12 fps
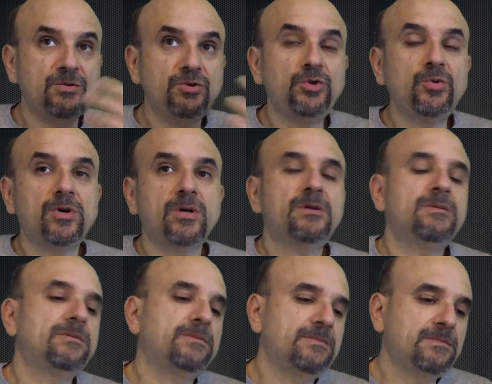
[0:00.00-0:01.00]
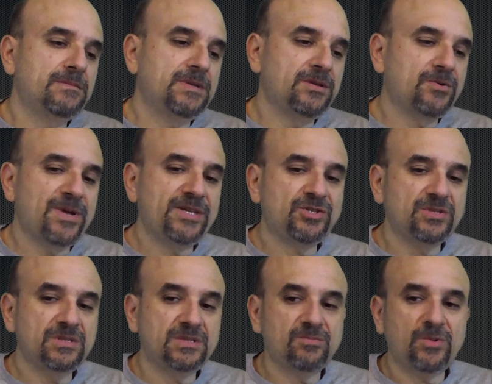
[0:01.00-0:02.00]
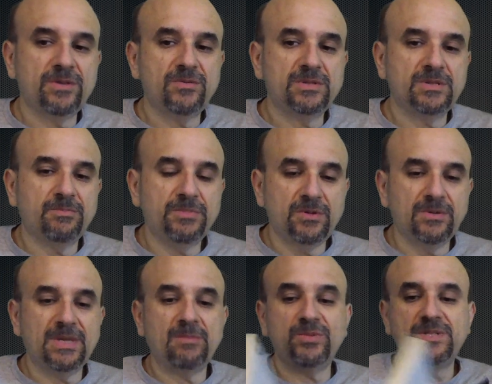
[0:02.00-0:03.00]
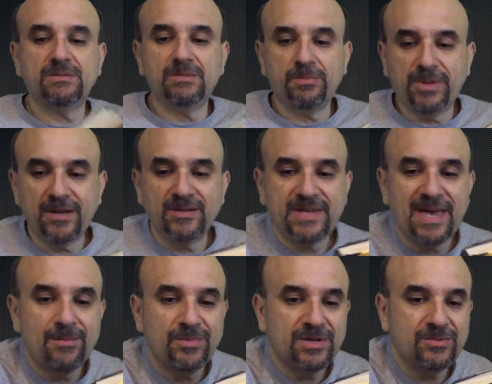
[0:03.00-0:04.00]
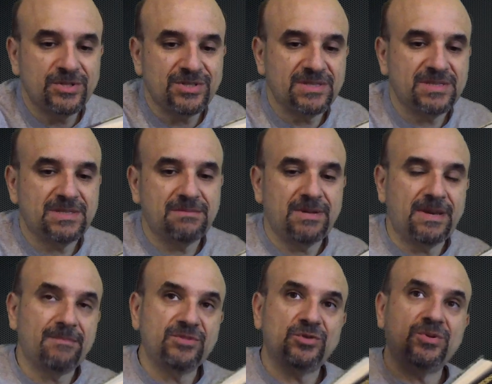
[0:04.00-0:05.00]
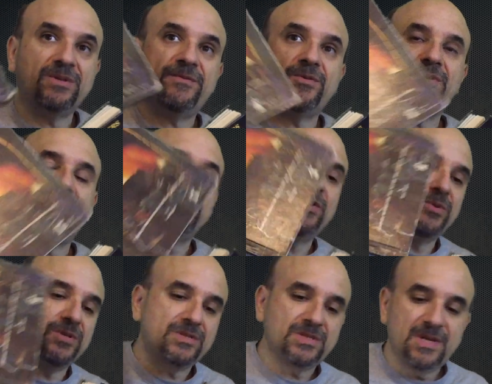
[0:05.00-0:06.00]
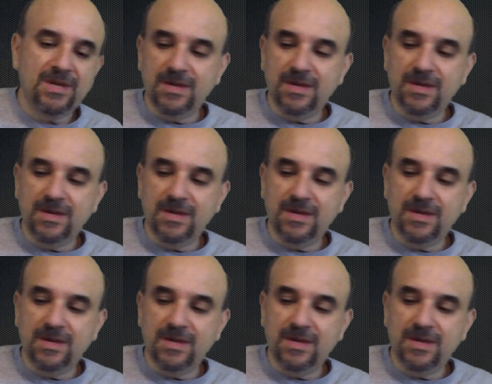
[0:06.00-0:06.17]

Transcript: newer iterations, whether it's the you know again we the player's handbook, which has and I'm showing it for the reviewers,